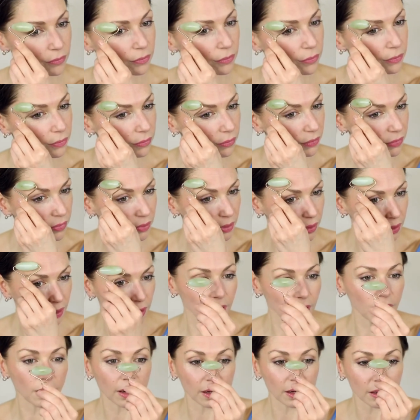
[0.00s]

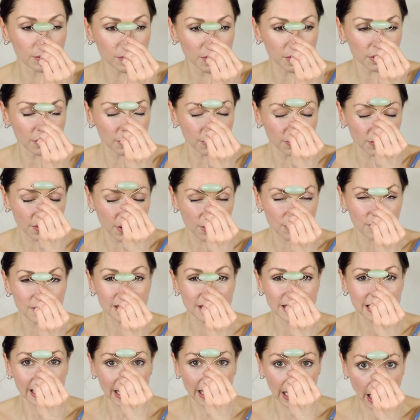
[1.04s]
I'm going to
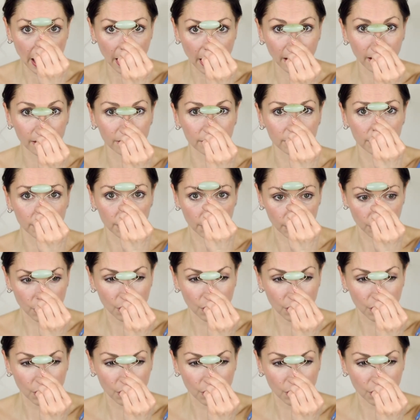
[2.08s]
focus again